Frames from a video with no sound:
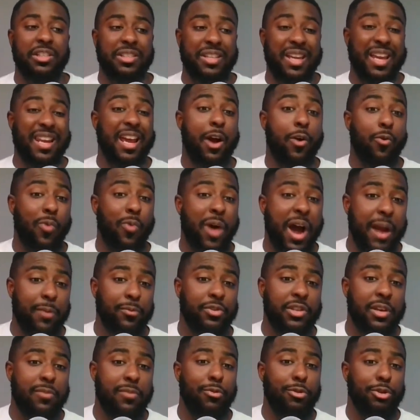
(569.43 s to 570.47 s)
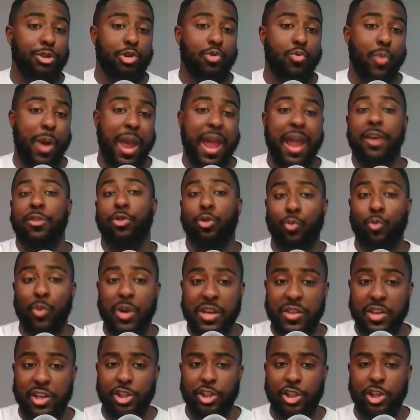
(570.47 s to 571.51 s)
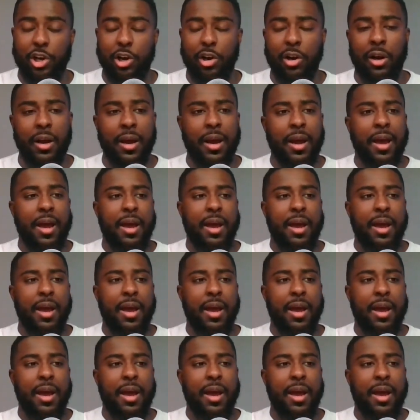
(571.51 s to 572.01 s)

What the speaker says: is getting a wide receiver 2 and 3 this year.